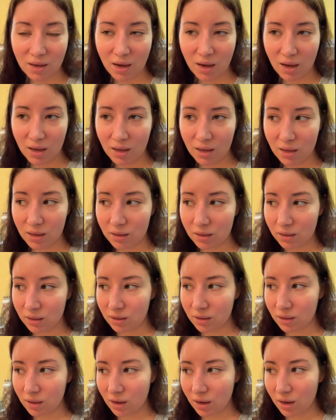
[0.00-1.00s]

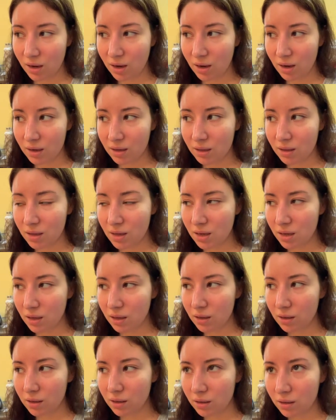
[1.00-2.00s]
And I
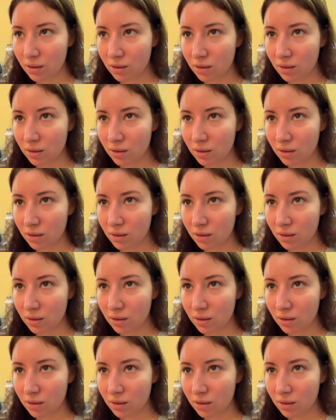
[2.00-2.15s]
think